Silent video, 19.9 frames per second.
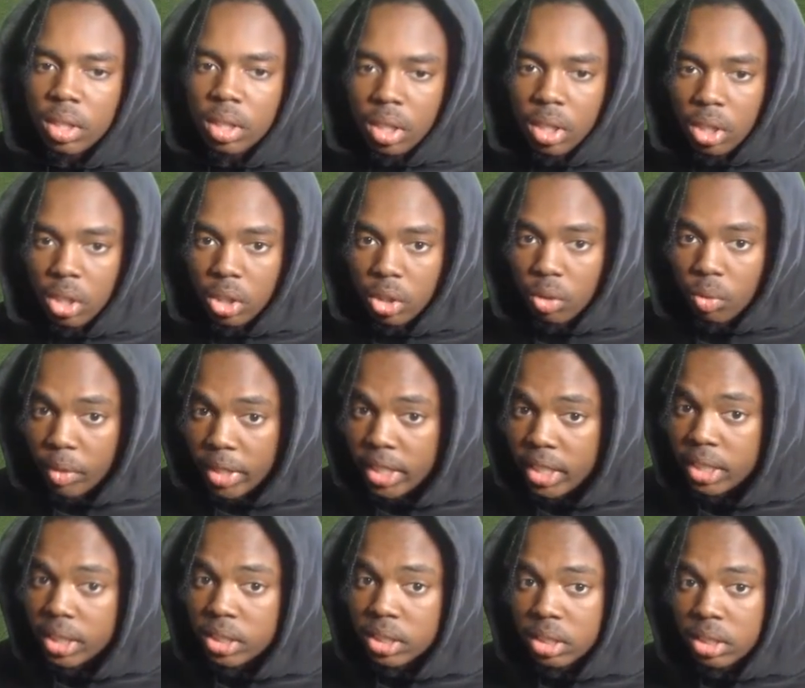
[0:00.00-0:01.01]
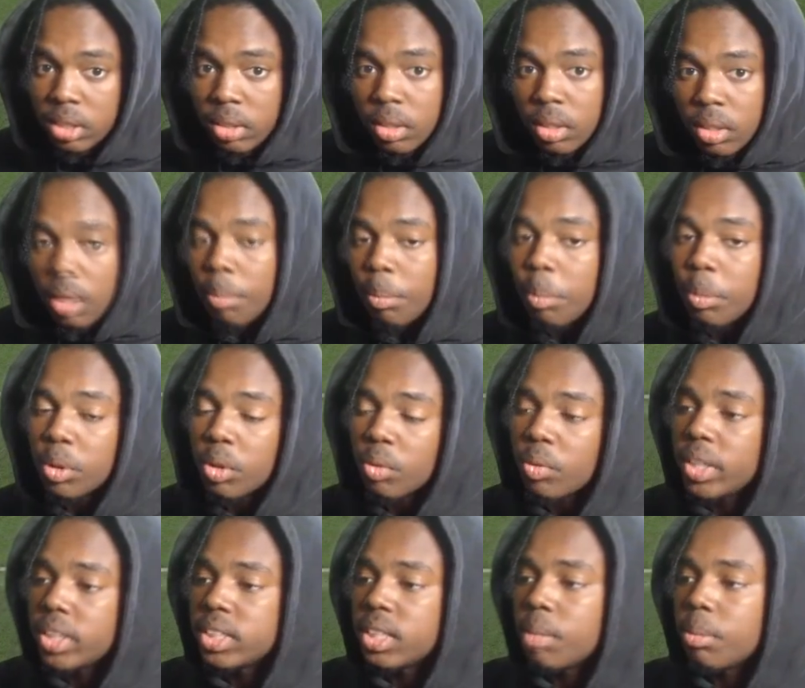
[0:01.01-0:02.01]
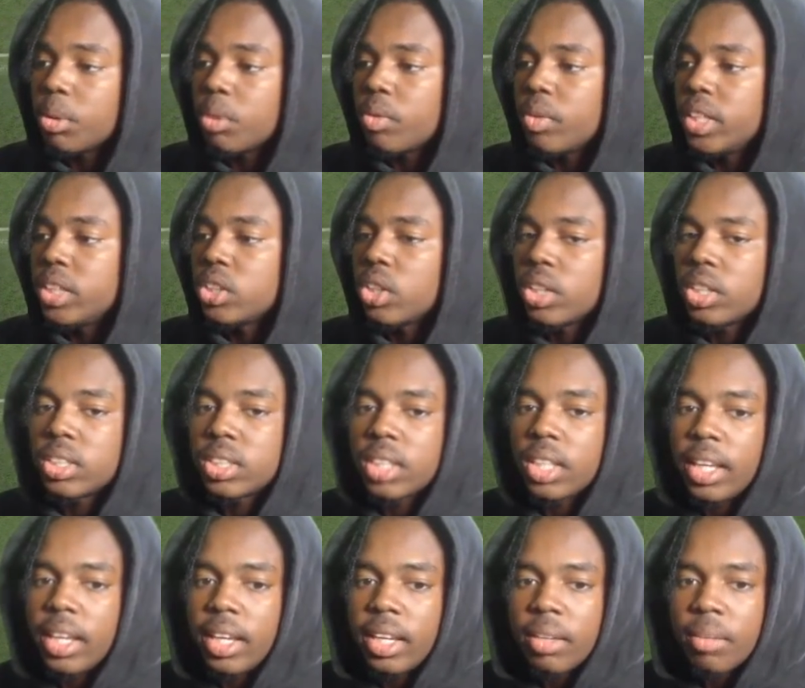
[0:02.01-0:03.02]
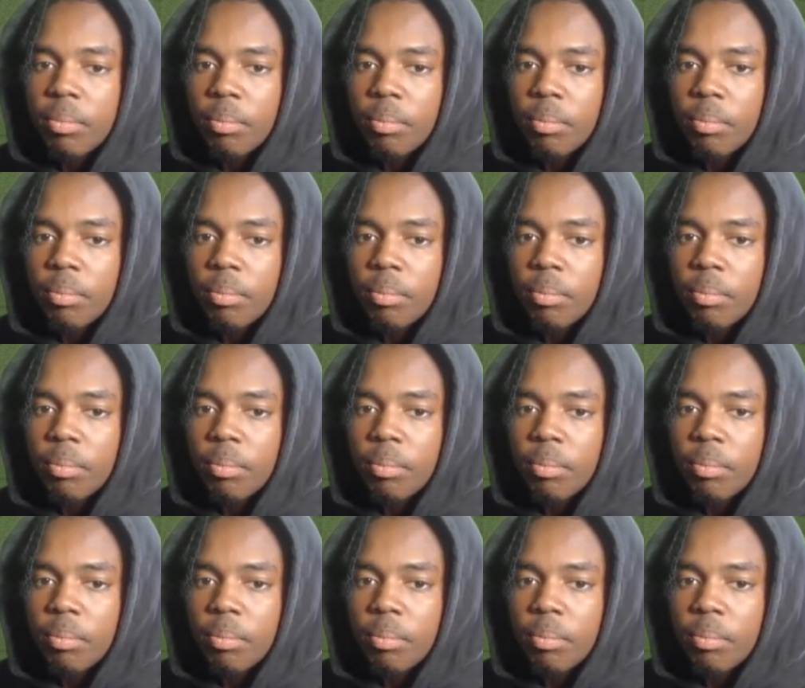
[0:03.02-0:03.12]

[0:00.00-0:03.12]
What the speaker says: The reads, I'm gonna put the reads there, but the reads are the slant.